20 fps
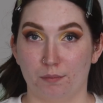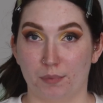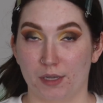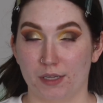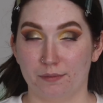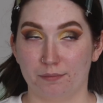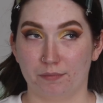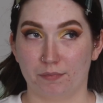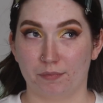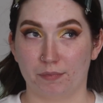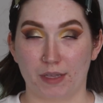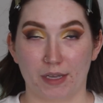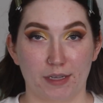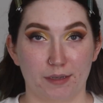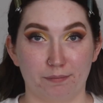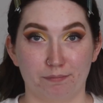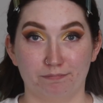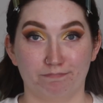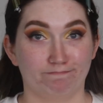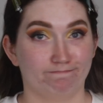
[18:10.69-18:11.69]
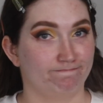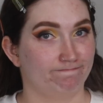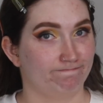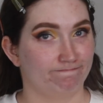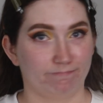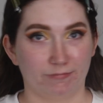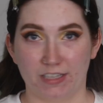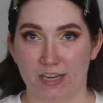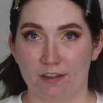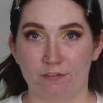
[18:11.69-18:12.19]
But they
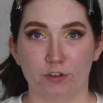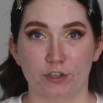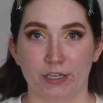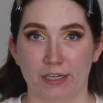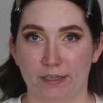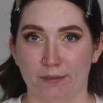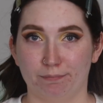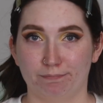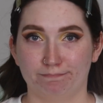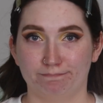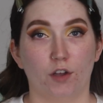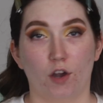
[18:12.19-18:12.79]
never did.